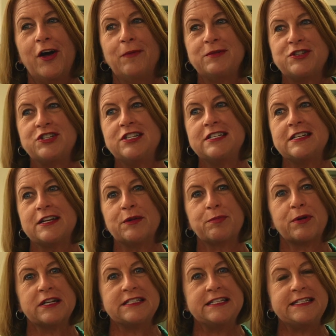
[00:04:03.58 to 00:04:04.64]
She did a
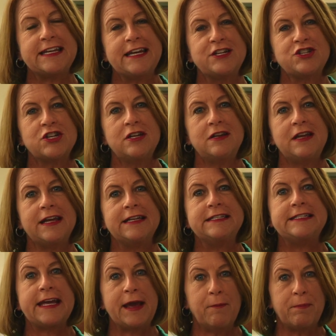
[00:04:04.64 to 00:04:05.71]
presentation in
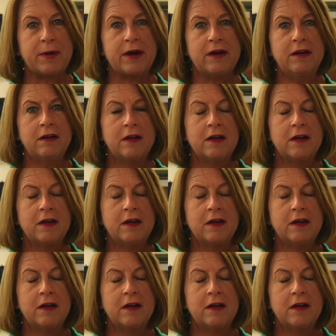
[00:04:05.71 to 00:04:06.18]
Tampa,